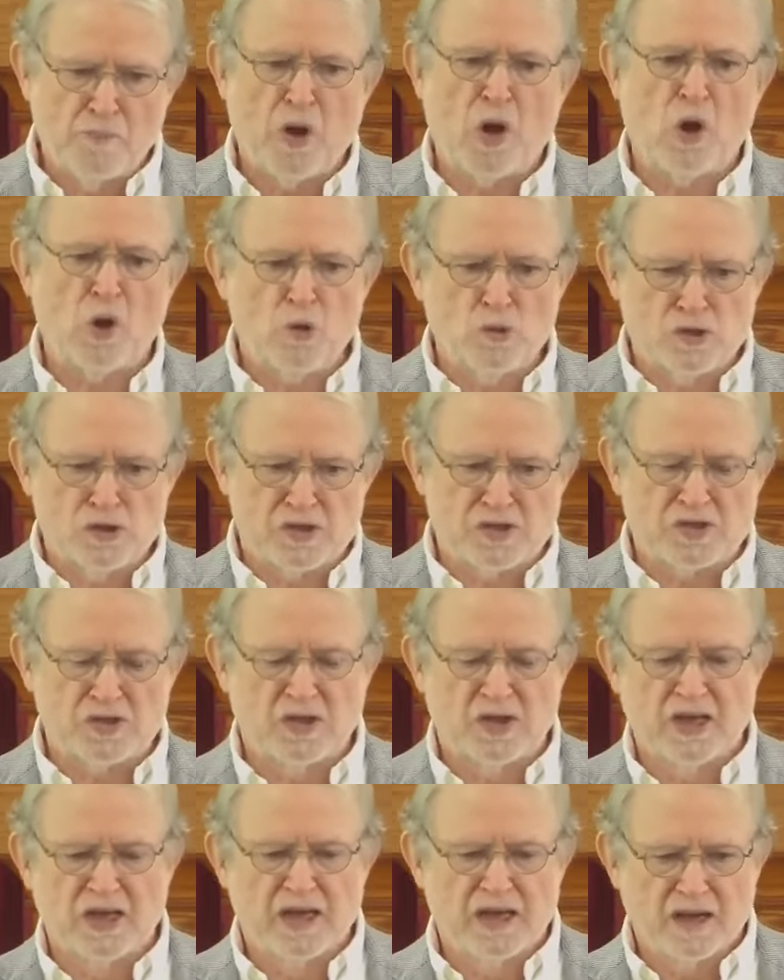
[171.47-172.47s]

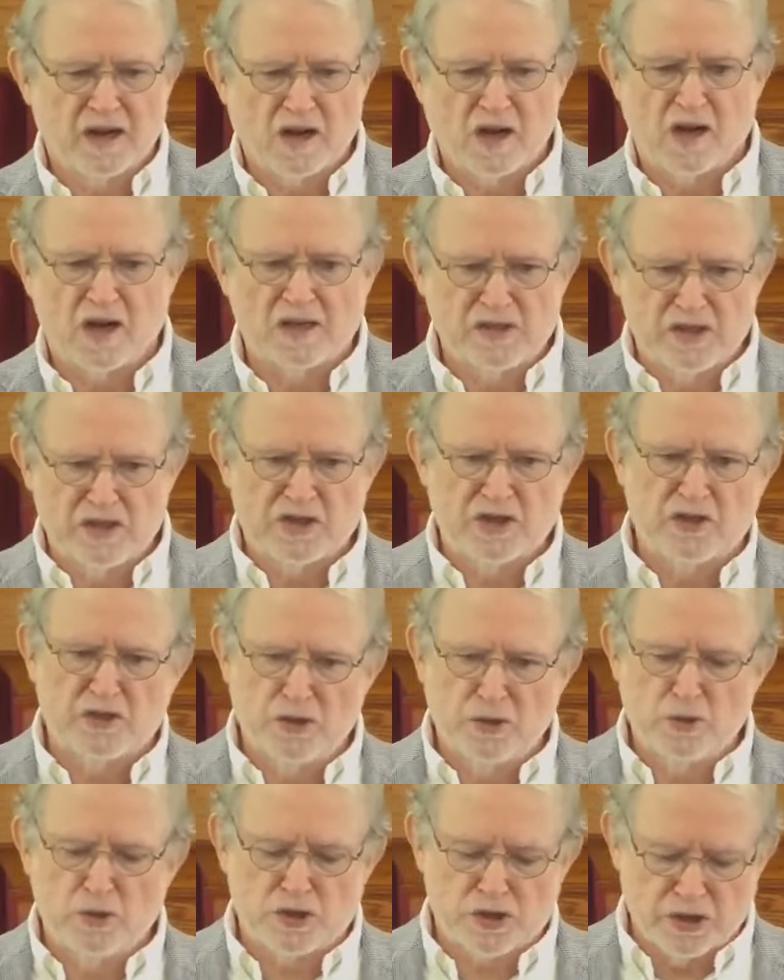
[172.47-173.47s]

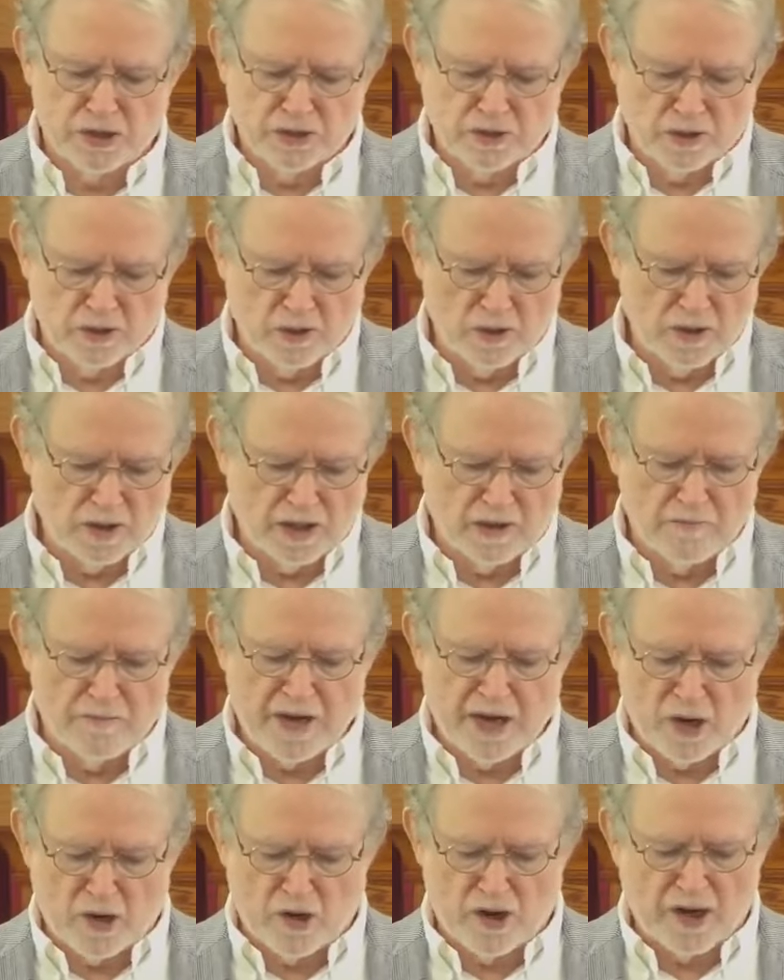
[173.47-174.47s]
post-constitutional
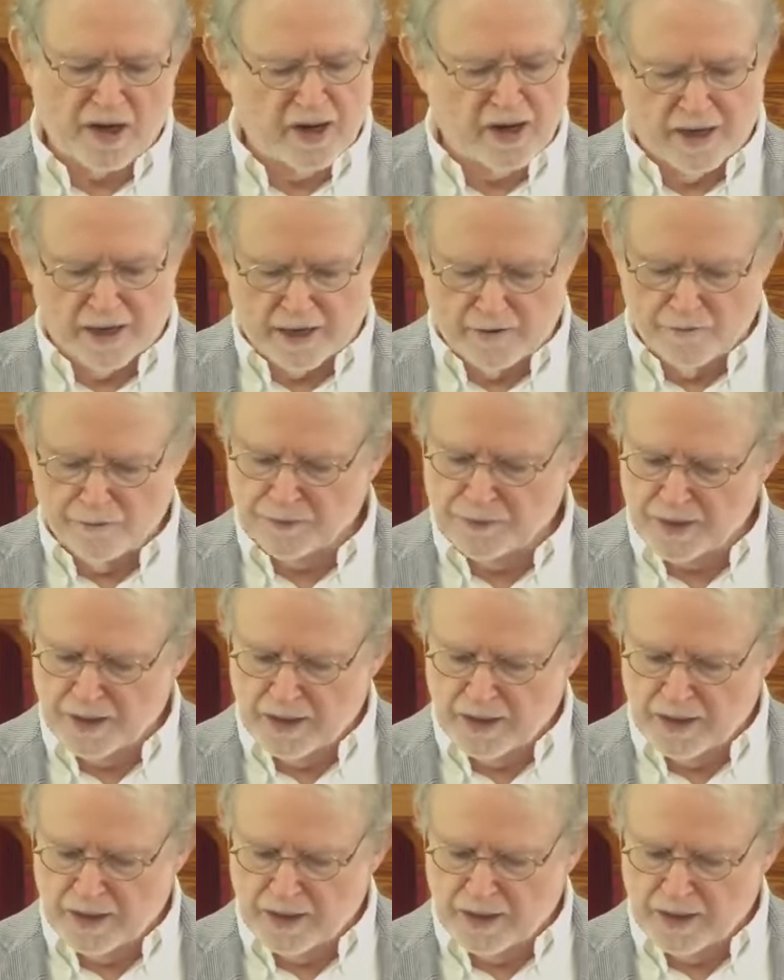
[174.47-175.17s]
America,